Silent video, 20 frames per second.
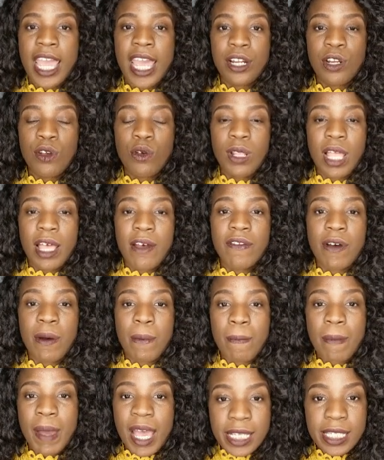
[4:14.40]
and you left a
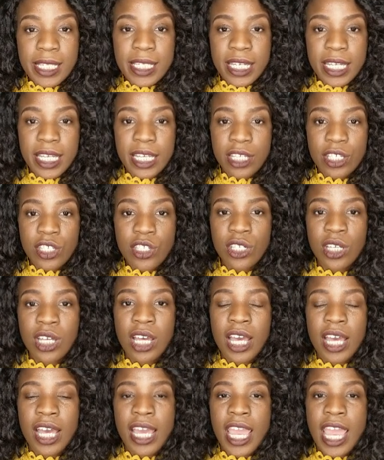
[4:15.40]
message
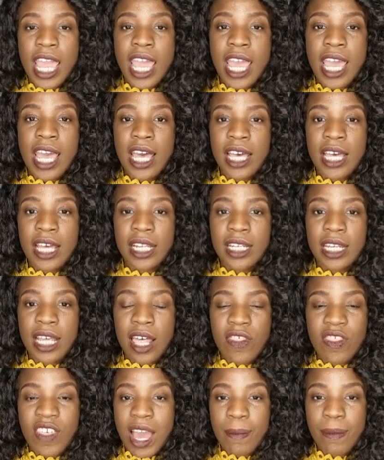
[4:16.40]
and
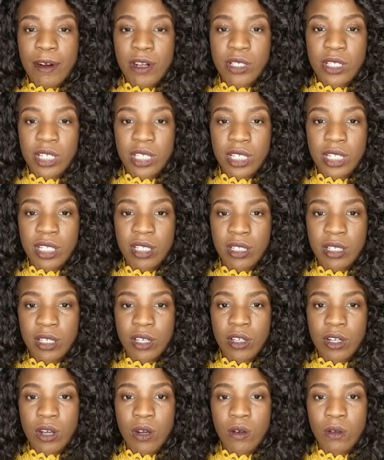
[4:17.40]
that person,
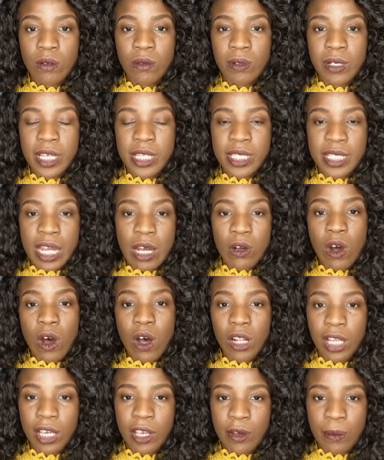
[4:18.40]
is now
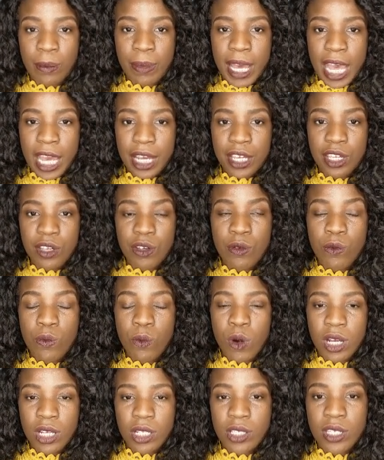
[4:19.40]
calling you back. You
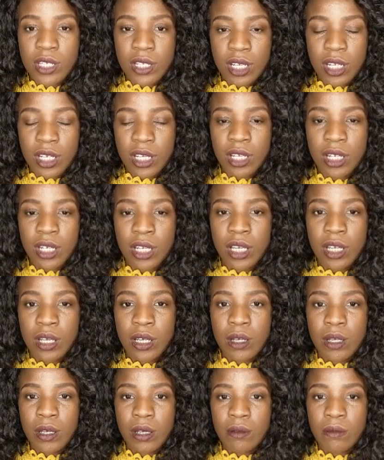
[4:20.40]
want to
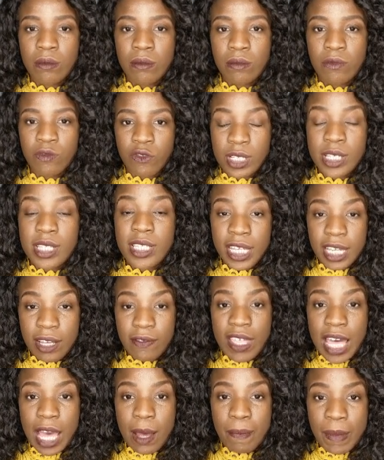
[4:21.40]

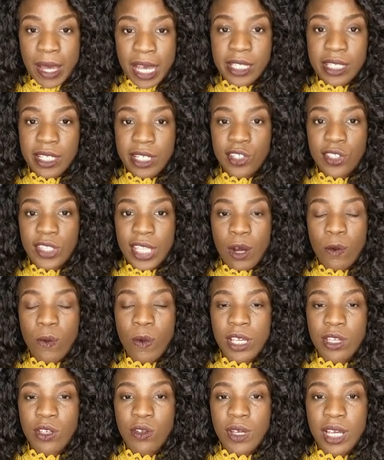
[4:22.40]
receive that message, that
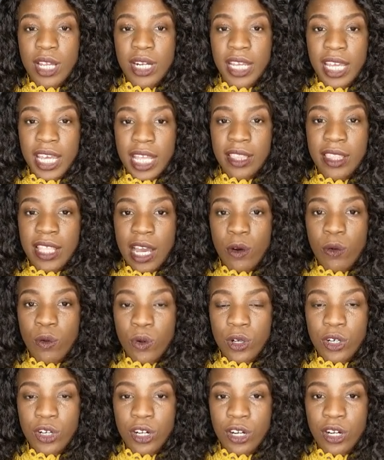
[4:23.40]
way you can get that
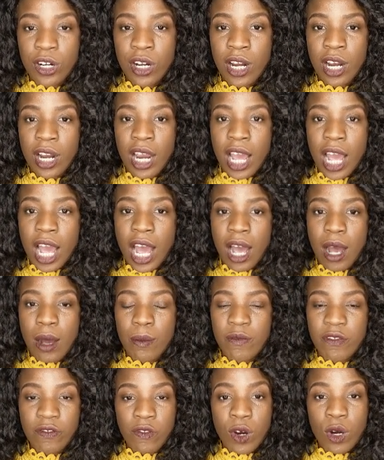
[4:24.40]
order
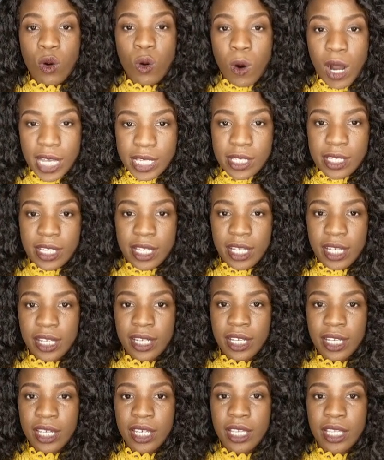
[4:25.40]

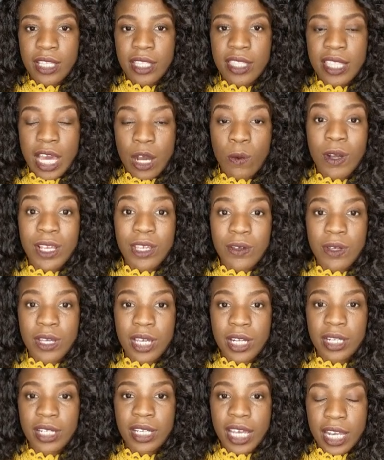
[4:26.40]
requested, that way you
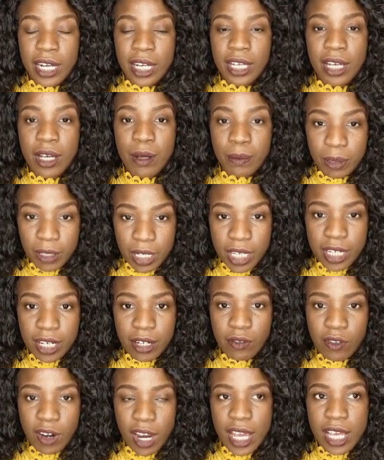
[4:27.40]
can get it
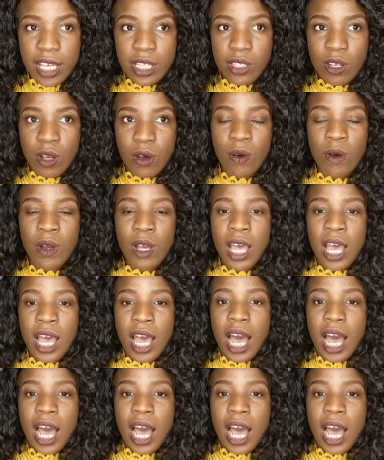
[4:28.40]
completed, right? So